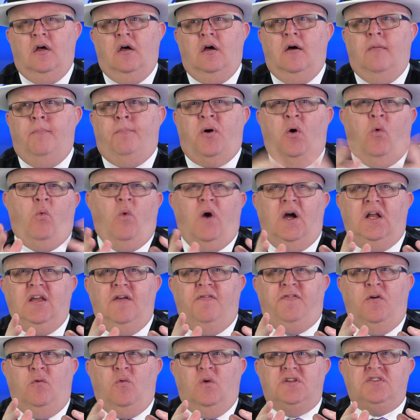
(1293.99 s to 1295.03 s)
But what
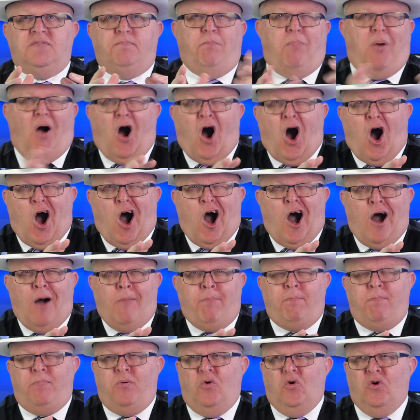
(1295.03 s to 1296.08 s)
if it was
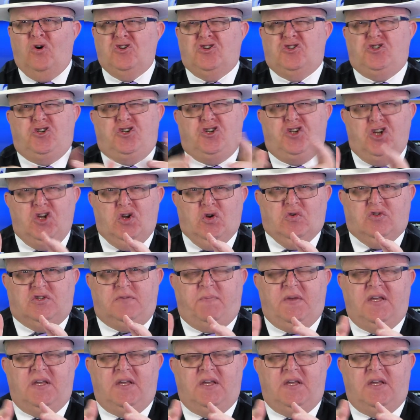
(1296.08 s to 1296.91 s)
pop or juice?